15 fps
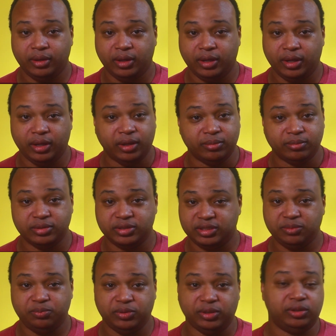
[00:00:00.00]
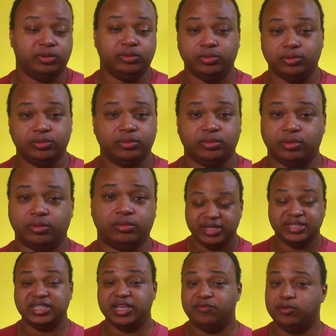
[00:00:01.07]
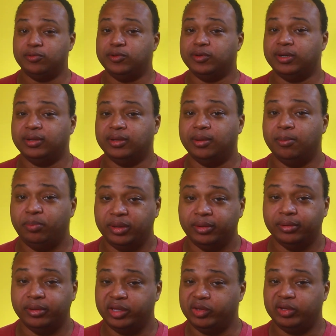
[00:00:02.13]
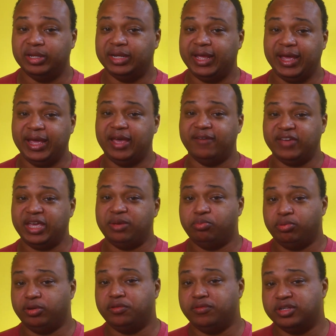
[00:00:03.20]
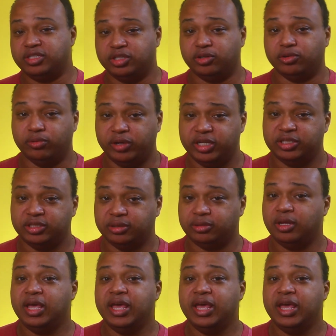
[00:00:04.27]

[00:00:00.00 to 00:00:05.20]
um, C P U, let's say if you were doing another build and you didn't have a previous generation,